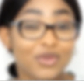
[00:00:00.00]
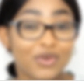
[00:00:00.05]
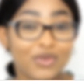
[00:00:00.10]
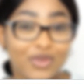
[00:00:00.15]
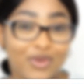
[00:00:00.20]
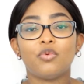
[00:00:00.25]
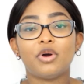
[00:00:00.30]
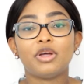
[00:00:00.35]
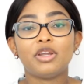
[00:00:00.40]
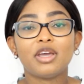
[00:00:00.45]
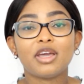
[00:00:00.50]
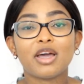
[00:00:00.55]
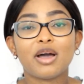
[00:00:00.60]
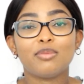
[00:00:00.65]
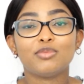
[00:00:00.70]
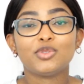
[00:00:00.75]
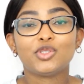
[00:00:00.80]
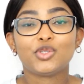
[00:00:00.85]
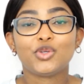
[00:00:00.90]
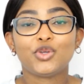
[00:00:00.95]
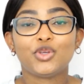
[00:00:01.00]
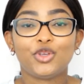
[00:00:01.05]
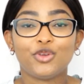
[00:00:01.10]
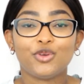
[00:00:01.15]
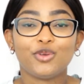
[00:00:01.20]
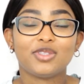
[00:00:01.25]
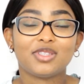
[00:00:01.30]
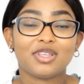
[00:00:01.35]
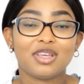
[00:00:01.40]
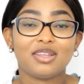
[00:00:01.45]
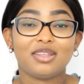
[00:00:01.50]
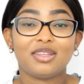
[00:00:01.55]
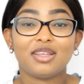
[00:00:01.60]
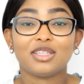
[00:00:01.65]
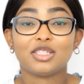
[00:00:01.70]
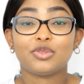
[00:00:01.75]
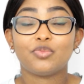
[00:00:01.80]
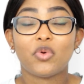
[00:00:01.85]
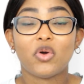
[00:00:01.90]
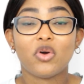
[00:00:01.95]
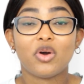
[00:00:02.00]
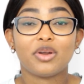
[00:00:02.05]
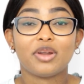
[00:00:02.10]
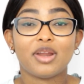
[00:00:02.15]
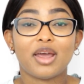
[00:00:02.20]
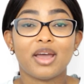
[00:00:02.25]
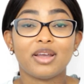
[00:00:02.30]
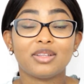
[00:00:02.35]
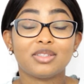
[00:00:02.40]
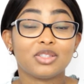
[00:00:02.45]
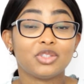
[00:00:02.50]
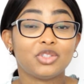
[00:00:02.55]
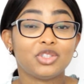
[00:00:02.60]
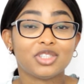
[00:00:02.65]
When it comes to using this product,